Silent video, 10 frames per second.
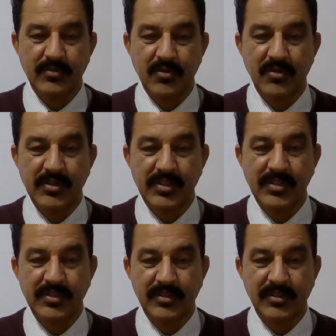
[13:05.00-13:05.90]
we will
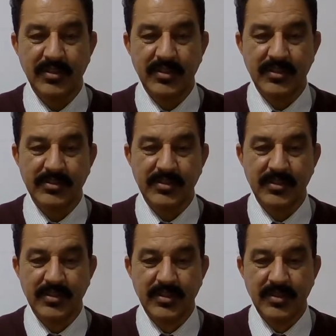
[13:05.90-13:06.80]
see each other in
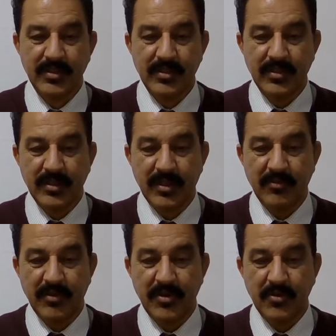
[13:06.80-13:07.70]
next
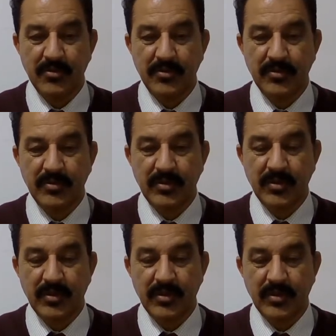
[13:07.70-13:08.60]
video.
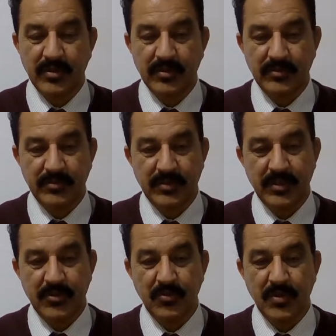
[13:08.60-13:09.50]

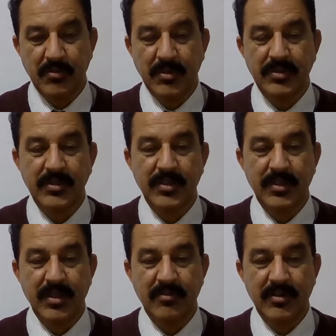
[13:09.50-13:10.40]
Thank you very much
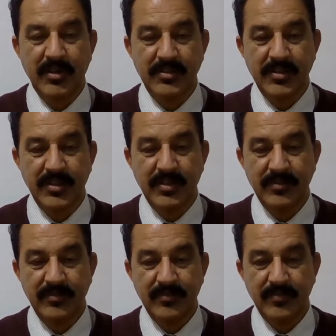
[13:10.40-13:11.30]
and have a nice day.
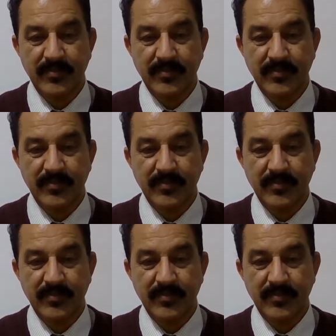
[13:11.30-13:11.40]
